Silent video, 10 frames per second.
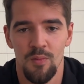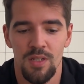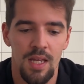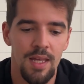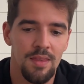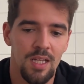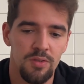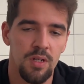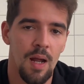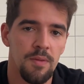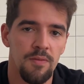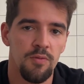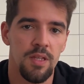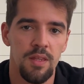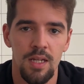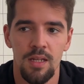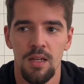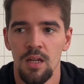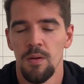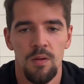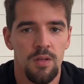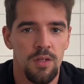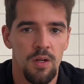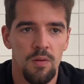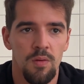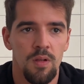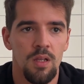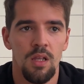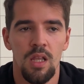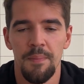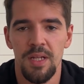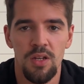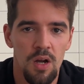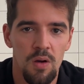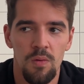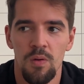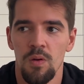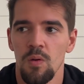We say, hey, thanks for grabbing the free thing. Let me know,